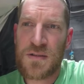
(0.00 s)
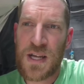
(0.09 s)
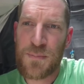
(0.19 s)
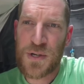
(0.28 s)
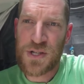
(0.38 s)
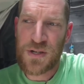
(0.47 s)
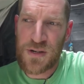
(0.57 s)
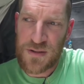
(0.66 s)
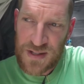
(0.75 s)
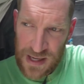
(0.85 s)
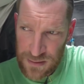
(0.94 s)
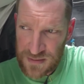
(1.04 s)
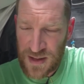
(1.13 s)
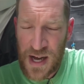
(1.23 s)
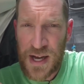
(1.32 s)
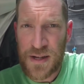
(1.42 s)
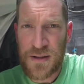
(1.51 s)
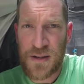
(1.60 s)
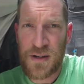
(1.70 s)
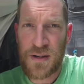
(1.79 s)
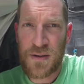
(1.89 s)
temperatures outside at
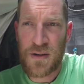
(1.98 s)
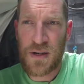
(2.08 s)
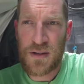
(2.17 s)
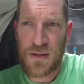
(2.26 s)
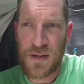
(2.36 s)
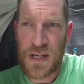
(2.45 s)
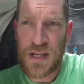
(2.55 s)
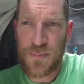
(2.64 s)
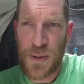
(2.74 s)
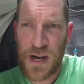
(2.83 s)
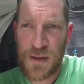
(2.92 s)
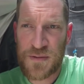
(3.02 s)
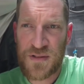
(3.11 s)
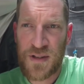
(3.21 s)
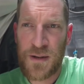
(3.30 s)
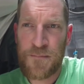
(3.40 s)
the at the heat pipes